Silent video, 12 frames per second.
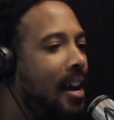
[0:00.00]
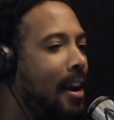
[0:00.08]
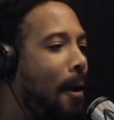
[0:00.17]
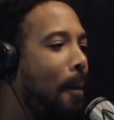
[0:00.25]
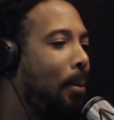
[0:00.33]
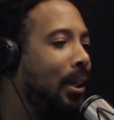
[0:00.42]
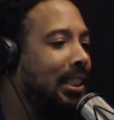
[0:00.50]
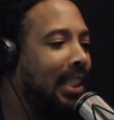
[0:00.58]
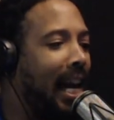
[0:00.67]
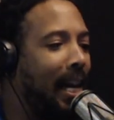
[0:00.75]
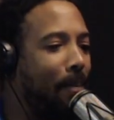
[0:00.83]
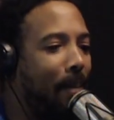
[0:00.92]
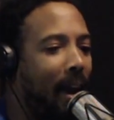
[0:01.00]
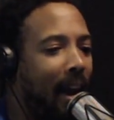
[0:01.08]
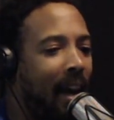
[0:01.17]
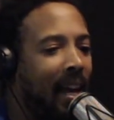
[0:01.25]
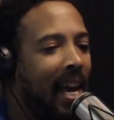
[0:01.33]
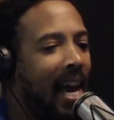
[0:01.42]
Appreciate it,
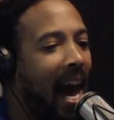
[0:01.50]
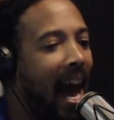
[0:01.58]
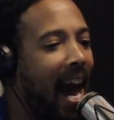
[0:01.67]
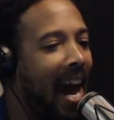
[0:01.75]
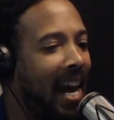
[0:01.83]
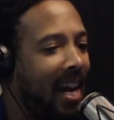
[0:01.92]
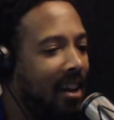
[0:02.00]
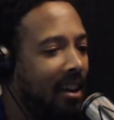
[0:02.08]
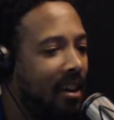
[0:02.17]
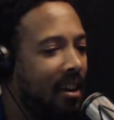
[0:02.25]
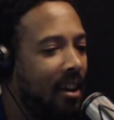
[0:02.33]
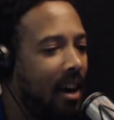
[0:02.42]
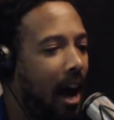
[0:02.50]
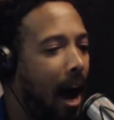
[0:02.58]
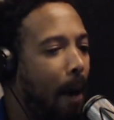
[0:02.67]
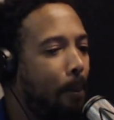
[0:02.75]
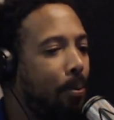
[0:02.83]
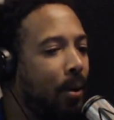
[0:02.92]
man. Hey,
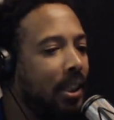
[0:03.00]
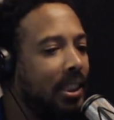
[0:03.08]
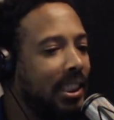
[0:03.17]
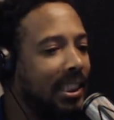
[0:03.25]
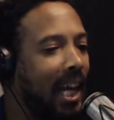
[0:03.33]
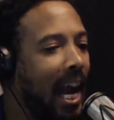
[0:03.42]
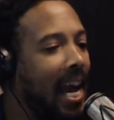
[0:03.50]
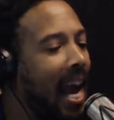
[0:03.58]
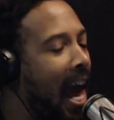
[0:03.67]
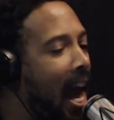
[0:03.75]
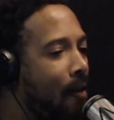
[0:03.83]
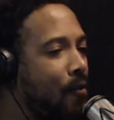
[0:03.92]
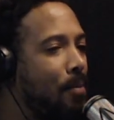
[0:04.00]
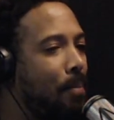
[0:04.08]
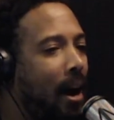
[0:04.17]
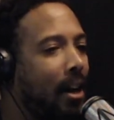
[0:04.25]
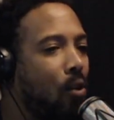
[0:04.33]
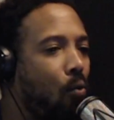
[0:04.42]
I appreciate
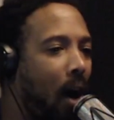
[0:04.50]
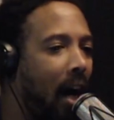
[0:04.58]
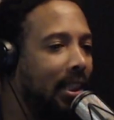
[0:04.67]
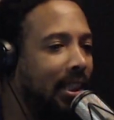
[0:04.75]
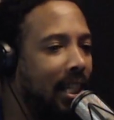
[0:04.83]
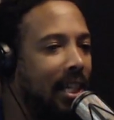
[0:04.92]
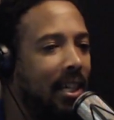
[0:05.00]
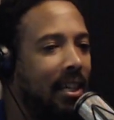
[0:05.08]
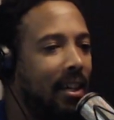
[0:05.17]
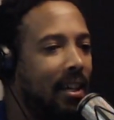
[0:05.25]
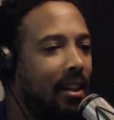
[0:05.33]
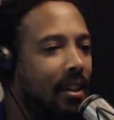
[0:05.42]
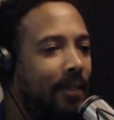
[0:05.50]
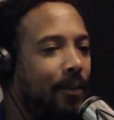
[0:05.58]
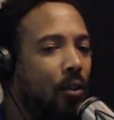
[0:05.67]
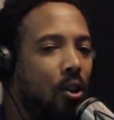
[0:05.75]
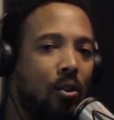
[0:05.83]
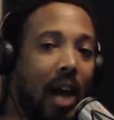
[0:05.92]
everybody watching.
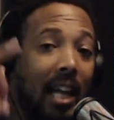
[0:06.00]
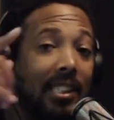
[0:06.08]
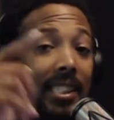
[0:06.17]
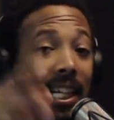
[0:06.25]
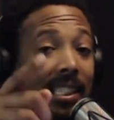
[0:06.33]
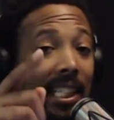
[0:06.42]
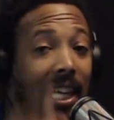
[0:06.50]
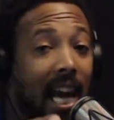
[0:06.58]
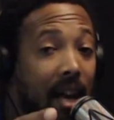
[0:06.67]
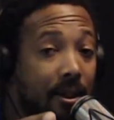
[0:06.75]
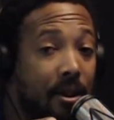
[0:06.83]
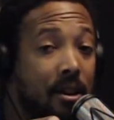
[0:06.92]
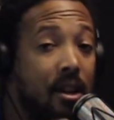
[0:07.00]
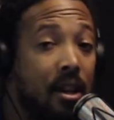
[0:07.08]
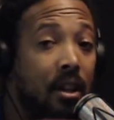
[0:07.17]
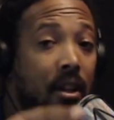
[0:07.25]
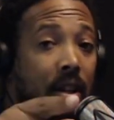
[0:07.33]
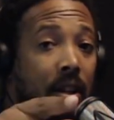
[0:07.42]
You got to stick together.
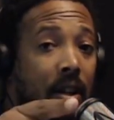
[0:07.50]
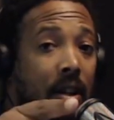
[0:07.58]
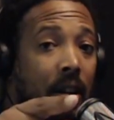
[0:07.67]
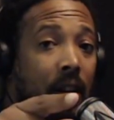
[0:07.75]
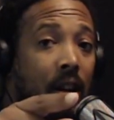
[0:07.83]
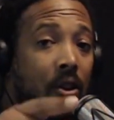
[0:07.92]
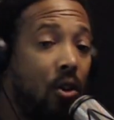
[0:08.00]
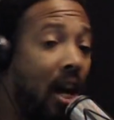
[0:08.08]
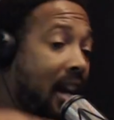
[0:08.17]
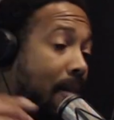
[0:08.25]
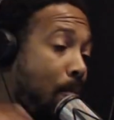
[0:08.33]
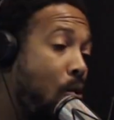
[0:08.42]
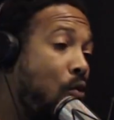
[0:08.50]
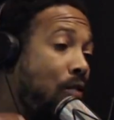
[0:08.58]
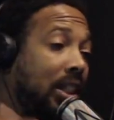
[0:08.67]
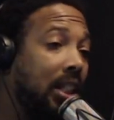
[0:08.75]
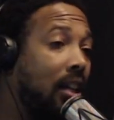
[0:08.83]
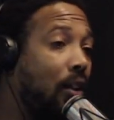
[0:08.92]
You got to move
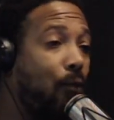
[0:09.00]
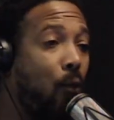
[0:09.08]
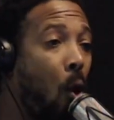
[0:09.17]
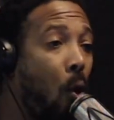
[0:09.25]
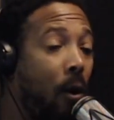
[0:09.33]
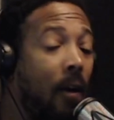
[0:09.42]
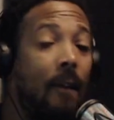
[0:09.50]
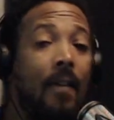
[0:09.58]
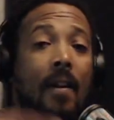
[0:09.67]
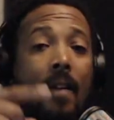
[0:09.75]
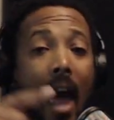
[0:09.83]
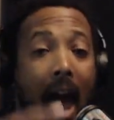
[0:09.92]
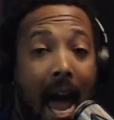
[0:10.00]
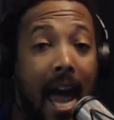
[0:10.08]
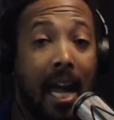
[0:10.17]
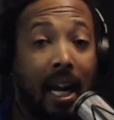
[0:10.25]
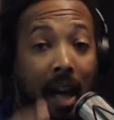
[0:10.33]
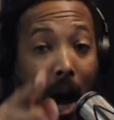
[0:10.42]
each other forward.
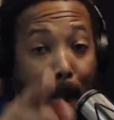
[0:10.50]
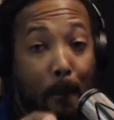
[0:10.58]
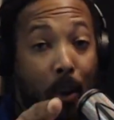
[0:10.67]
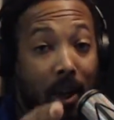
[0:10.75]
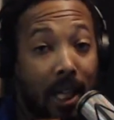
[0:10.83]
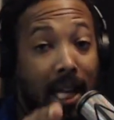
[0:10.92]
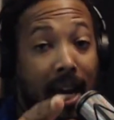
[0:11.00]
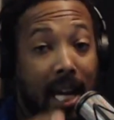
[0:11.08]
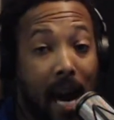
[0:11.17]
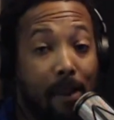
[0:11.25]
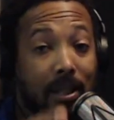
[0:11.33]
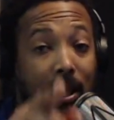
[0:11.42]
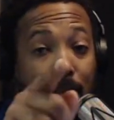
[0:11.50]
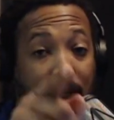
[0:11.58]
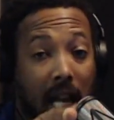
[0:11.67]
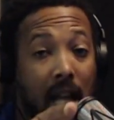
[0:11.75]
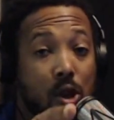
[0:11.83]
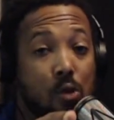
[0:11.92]
Hey, I'm pointing at that camera because I'm
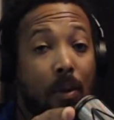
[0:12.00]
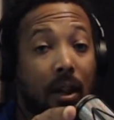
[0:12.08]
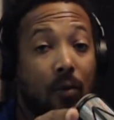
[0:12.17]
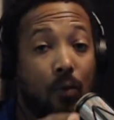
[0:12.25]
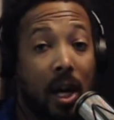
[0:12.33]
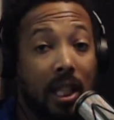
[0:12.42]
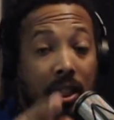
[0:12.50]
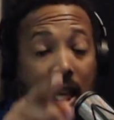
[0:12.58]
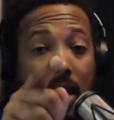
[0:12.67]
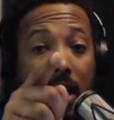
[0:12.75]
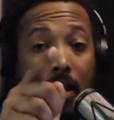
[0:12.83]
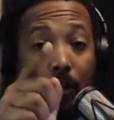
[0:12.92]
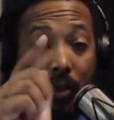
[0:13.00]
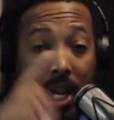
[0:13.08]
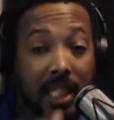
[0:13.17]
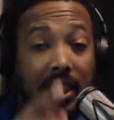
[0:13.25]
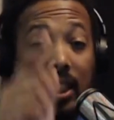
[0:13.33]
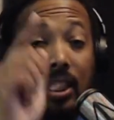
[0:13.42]
telling you motherfuckers,
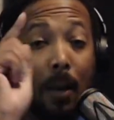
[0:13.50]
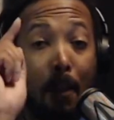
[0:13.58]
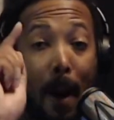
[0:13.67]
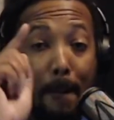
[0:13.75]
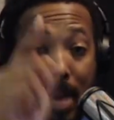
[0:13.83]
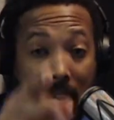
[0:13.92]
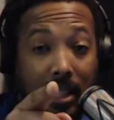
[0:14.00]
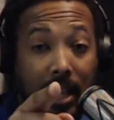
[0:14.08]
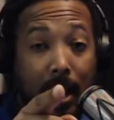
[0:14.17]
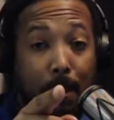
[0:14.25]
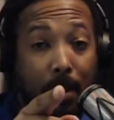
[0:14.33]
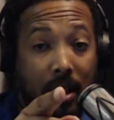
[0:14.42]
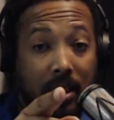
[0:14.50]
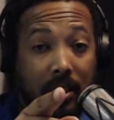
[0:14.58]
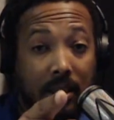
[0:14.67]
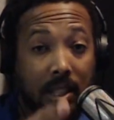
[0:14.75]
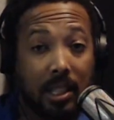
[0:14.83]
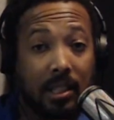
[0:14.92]
this is to my melanated brothers
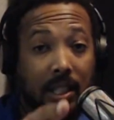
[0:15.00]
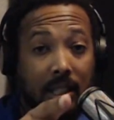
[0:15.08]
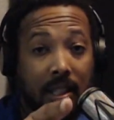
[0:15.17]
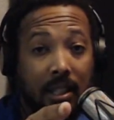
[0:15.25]
and sisters.